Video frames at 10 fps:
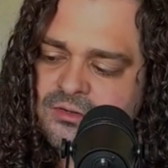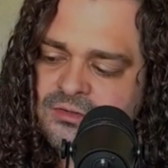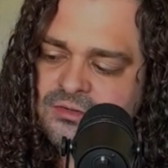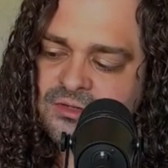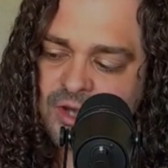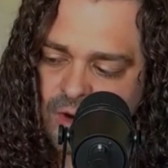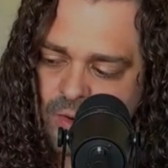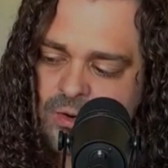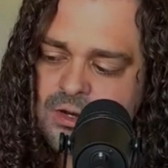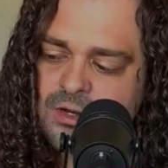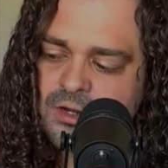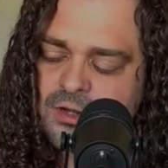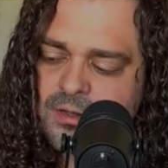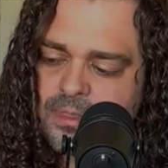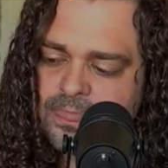No."
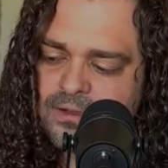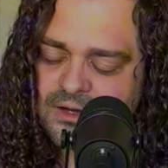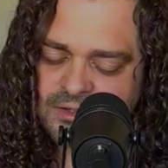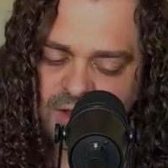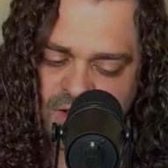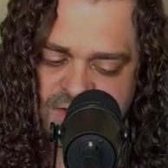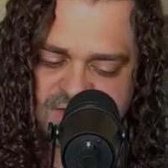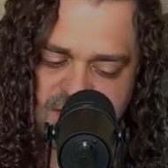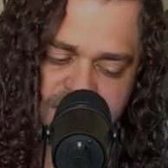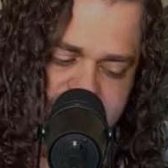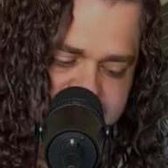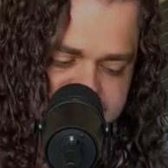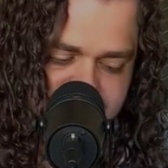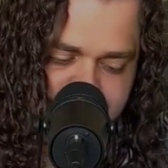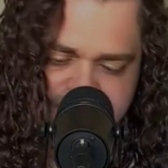A long
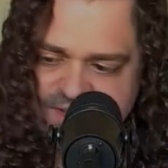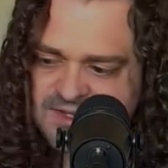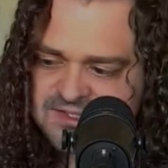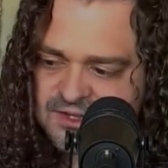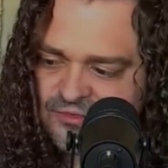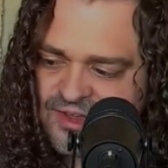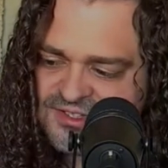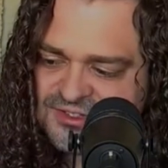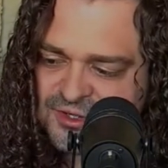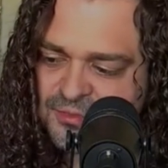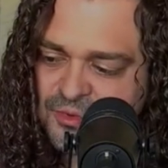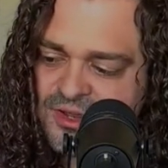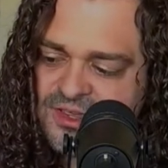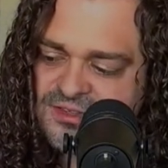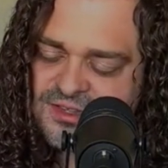silence. Sylvester
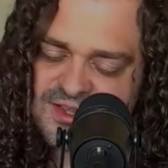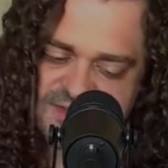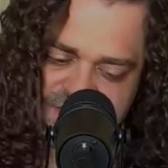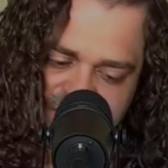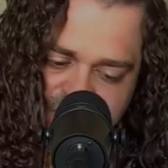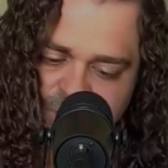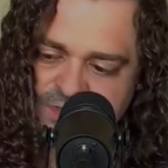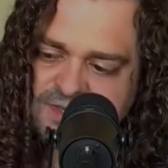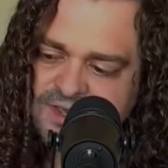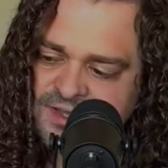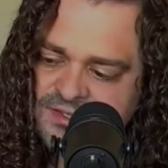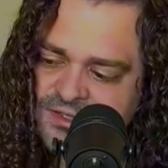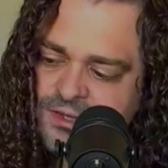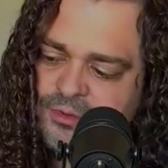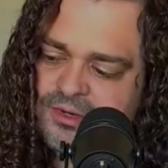breathes in slowly and
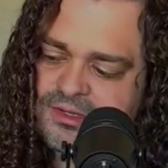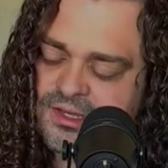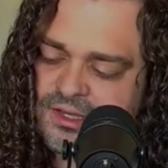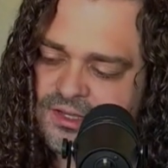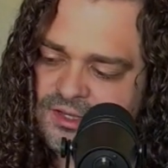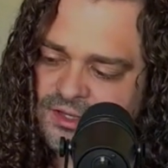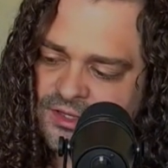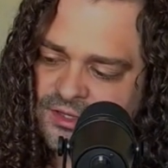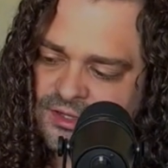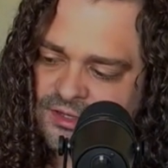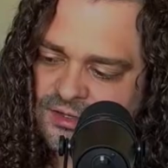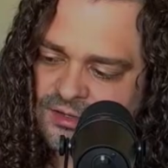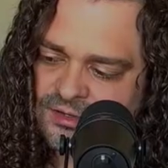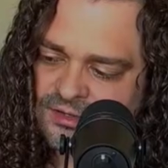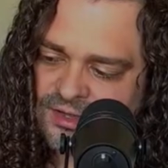deliberately.
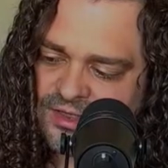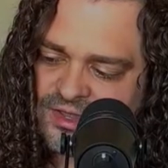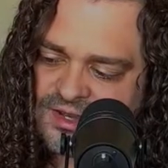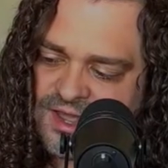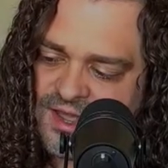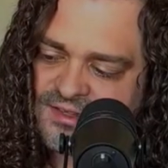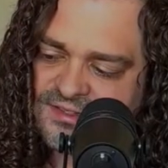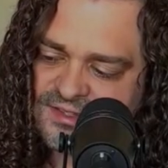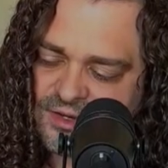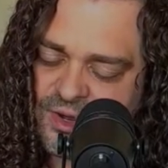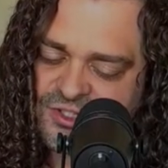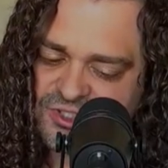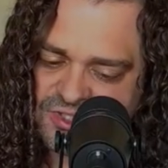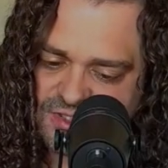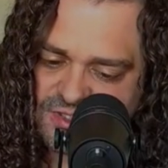And then he asks the
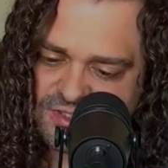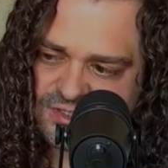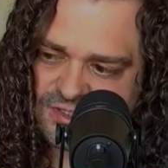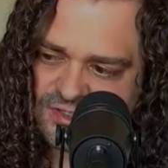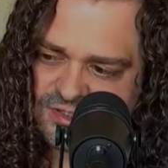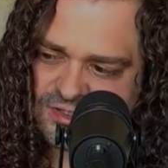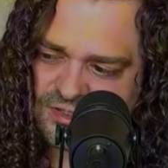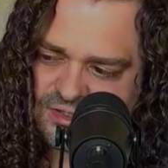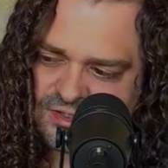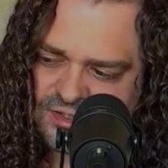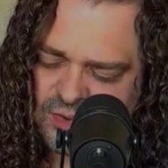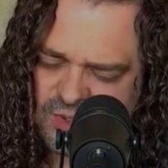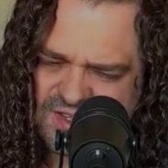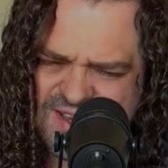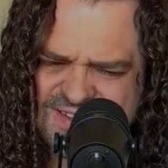question,
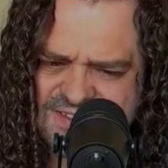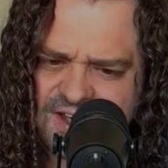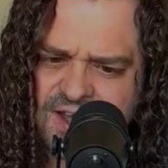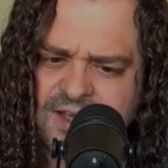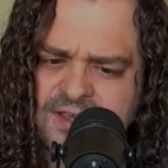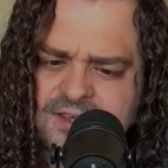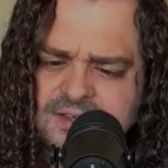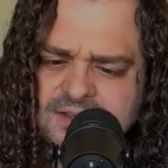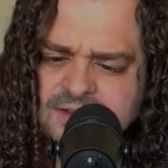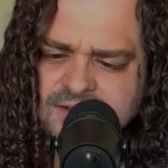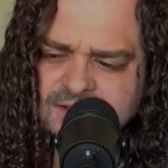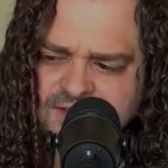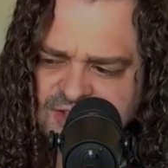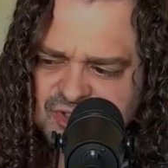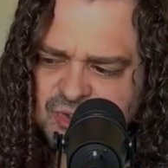"Will I die
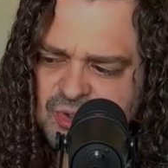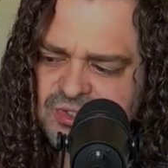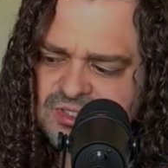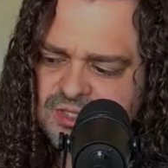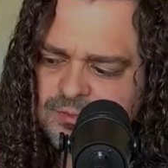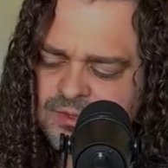in Jerusalem?"